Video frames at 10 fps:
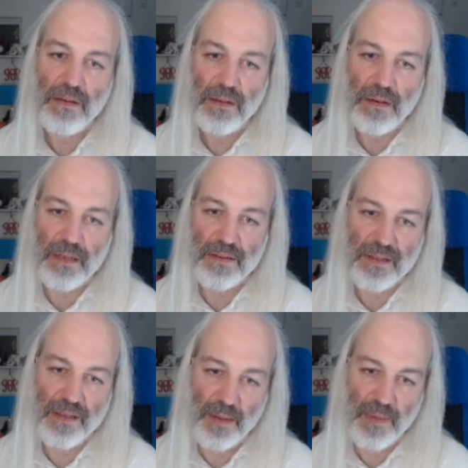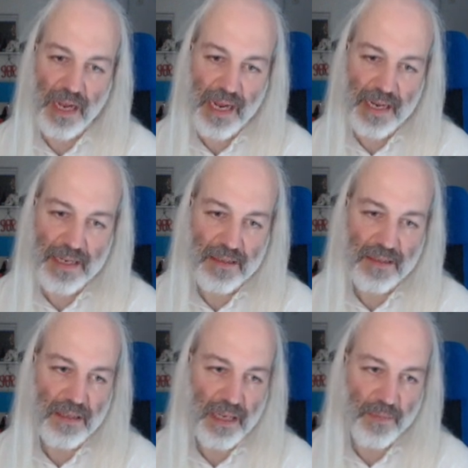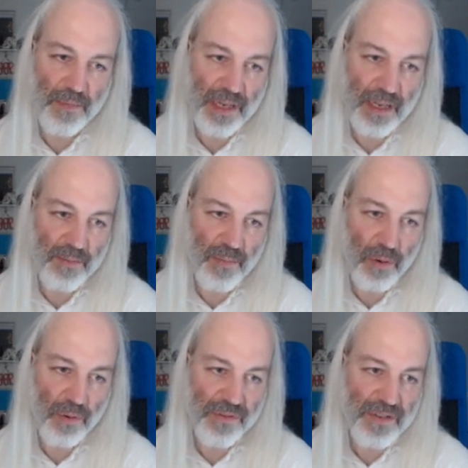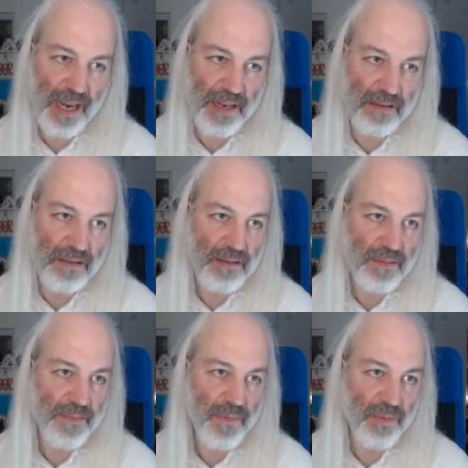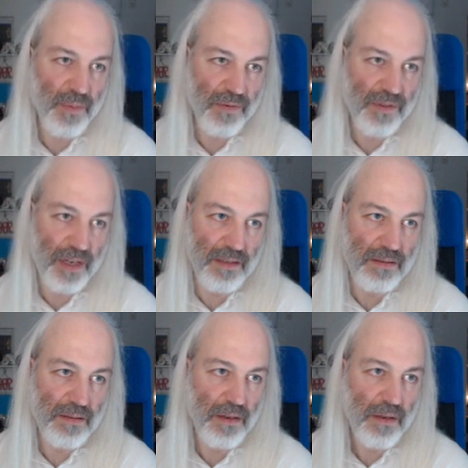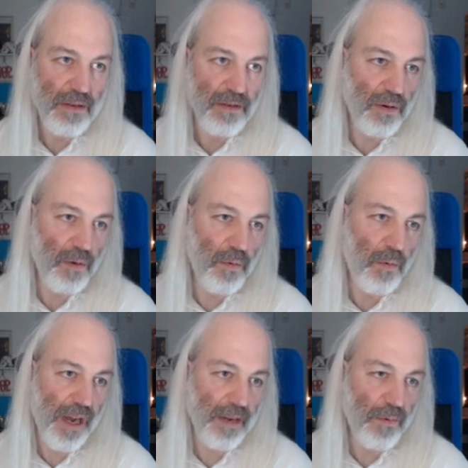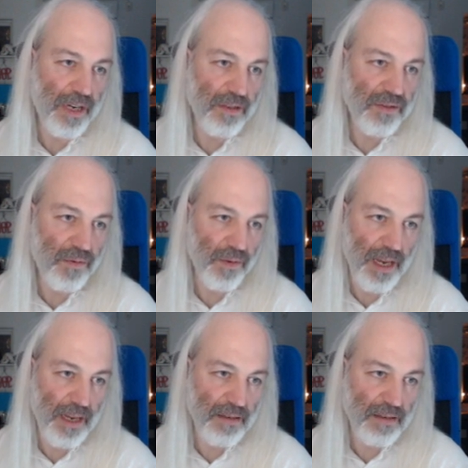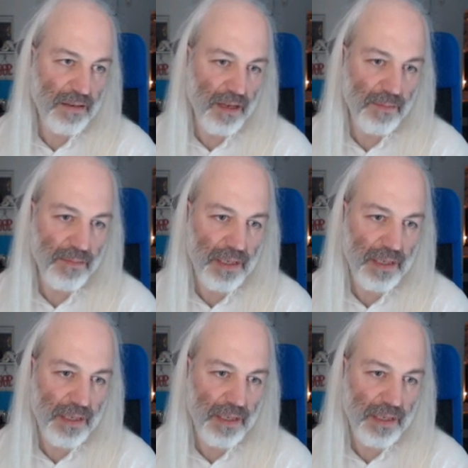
at the same height in both sides, on both sides. So why not create some